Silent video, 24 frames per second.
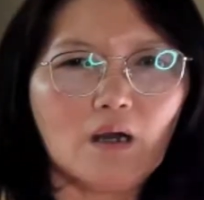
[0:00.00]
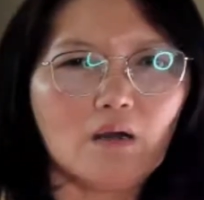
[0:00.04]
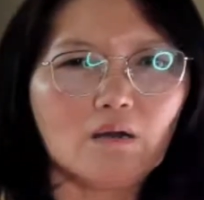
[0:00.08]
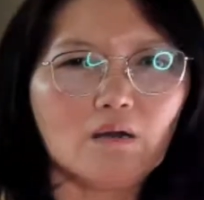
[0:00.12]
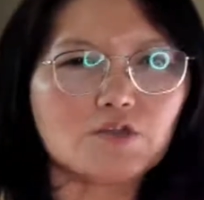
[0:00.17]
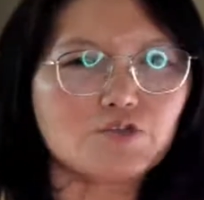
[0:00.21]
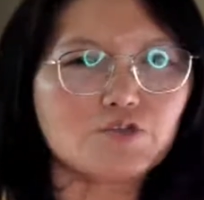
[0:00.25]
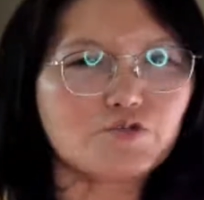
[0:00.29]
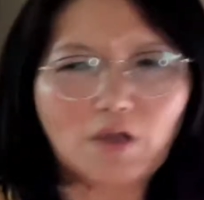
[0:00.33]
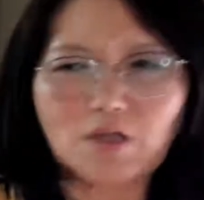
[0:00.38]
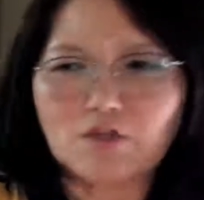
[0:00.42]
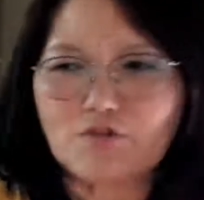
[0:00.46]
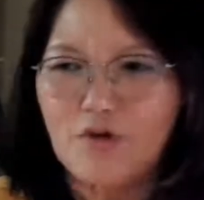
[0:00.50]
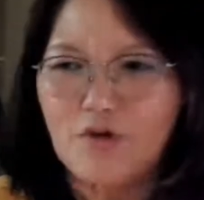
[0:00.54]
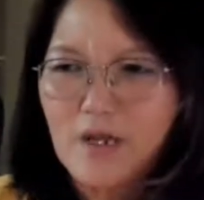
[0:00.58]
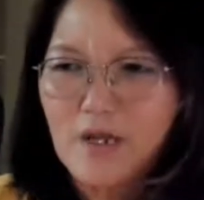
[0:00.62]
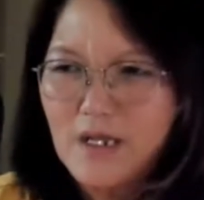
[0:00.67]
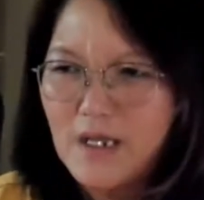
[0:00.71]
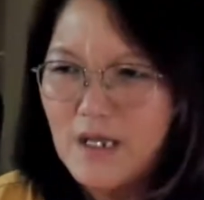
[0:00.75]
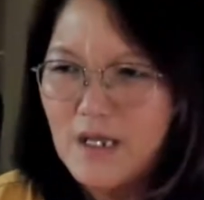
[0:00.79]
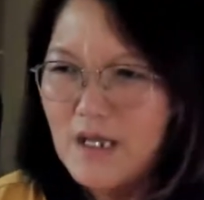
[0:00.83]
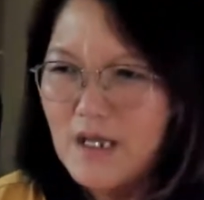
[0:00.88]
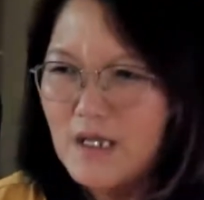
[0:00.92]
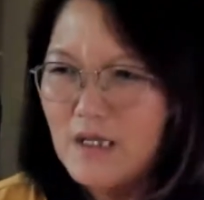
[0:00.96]
strength
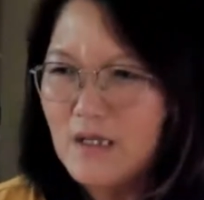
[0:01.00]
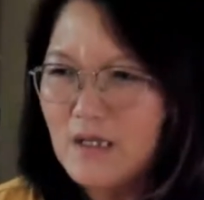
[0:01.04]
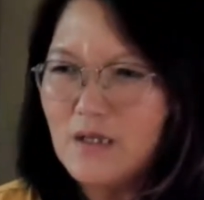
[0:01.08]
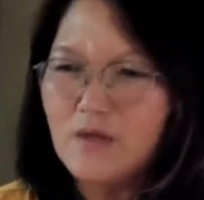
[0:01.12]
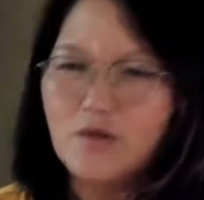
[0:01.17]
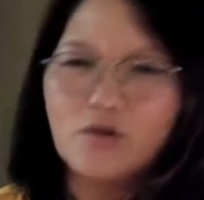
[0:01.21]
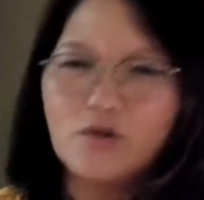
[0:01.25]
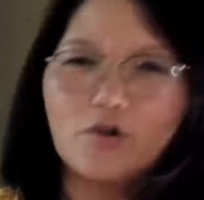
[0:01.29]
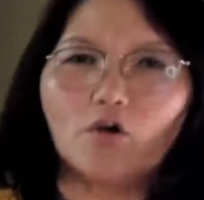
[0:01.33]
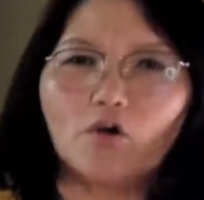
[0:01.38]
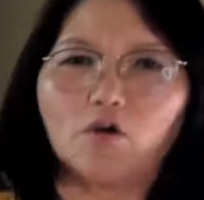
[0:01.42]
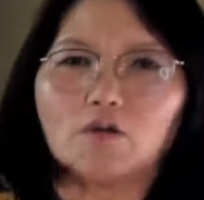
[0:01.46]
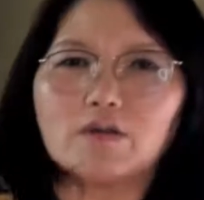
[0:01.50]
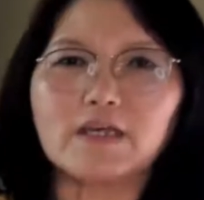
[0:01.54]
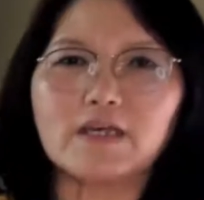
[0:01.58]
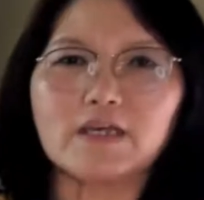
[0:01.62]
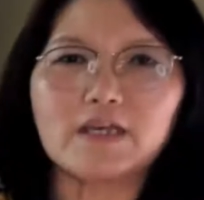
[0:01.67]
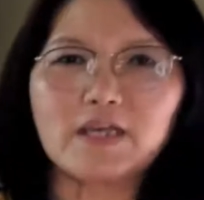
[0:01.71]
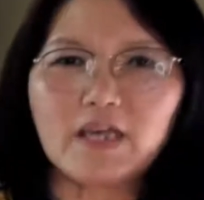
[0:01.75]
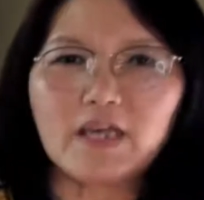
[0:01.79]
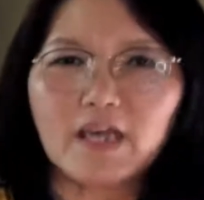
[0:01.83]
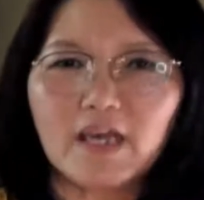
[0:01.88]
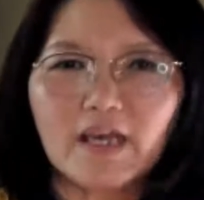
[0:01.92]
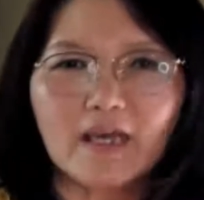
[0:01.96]
training, you only kick
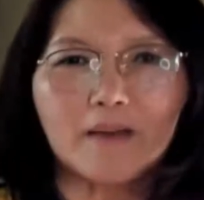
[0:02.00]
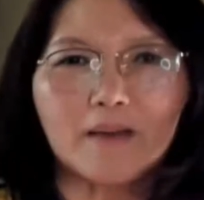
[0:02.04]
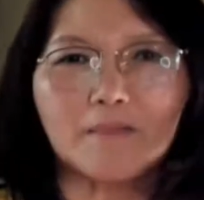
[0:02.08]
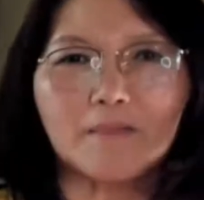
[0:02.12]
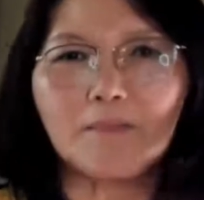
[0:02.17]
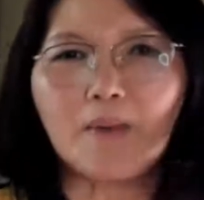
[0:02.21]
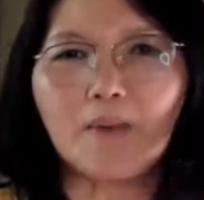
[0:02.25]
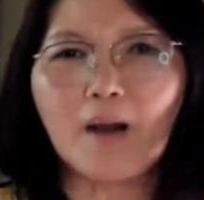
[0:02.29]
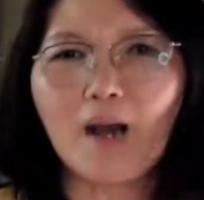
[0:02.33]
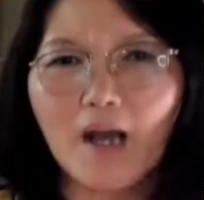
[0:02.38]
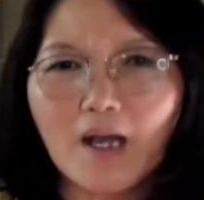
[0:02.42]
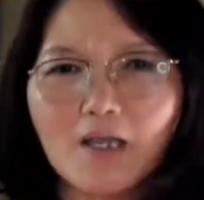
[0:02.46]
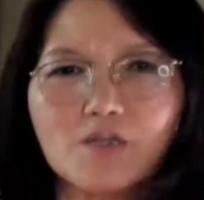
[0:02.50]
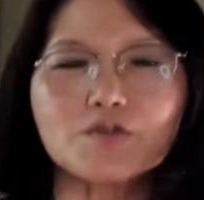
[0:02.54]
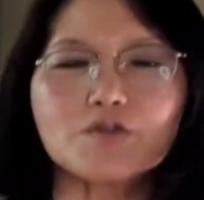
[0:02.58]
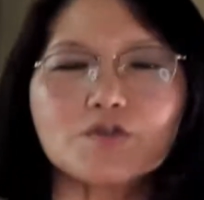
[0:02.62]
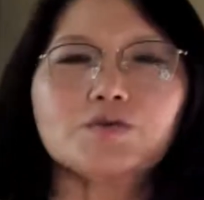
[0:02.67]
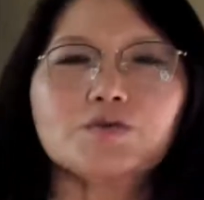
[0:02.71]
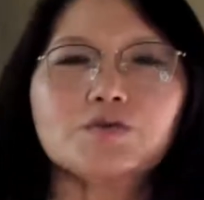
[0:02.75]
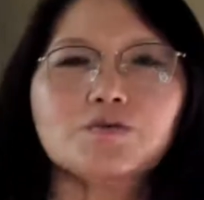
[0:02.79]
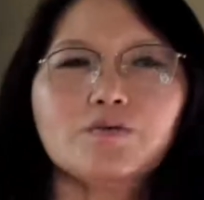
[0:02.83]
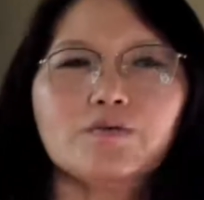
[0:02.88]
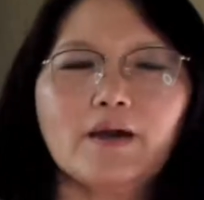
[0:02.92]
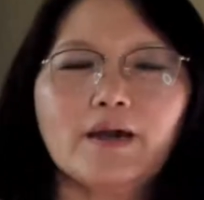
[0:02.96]
and punch,
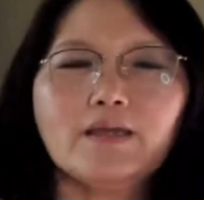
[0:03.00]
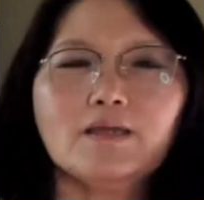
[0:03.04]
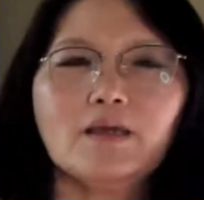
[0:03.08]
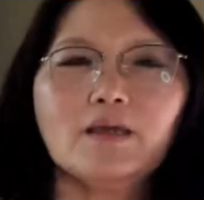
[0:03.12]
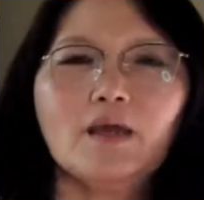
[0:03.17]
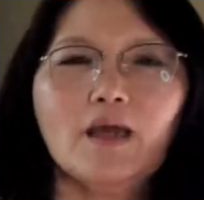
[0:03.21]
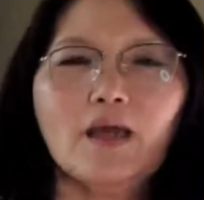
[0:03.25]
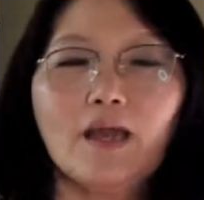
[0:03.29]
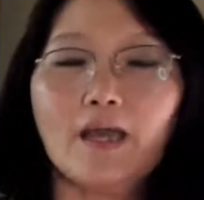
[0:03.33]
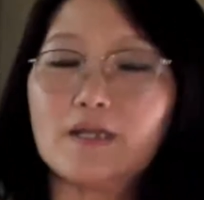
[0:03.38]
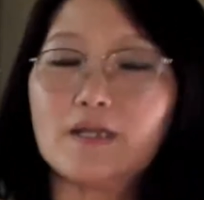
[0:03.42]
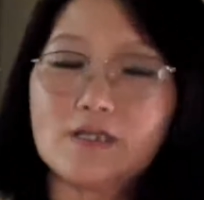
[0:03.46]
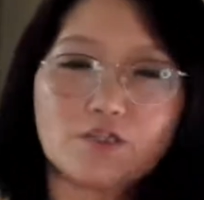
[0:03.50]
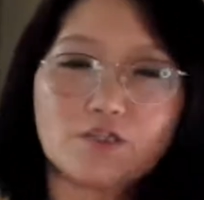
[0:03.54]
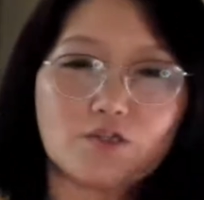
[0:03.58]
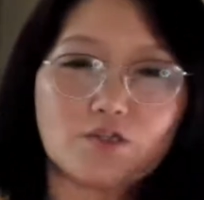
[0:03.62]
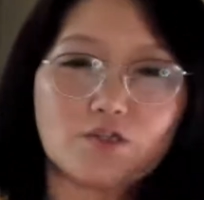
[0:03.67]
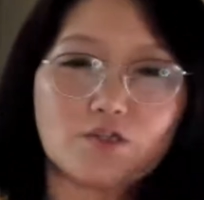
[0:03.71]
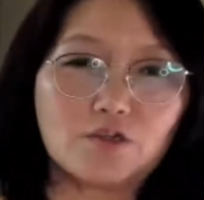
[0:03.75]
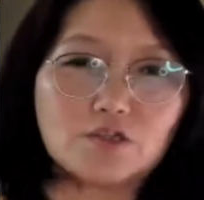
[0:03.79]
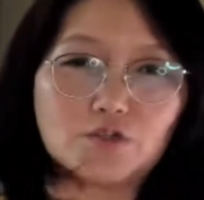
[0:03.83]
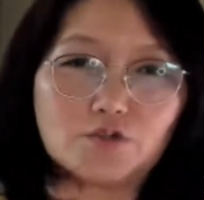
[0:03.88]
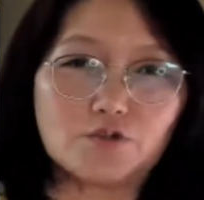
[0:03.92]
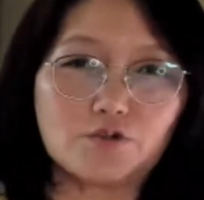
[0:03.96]
right? It is
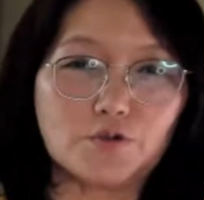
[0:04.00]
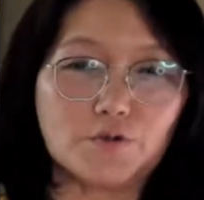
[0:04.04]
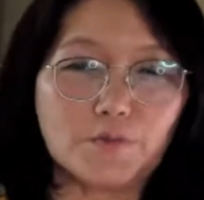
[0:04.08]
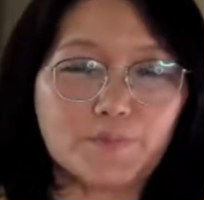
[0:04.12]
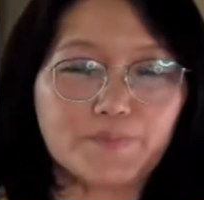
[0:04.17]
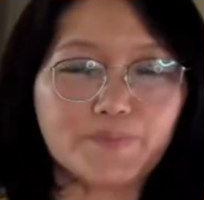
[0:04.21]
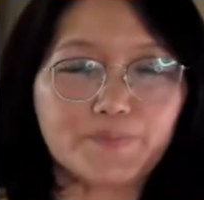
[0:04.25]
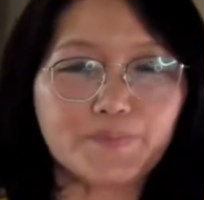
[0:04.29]
not true.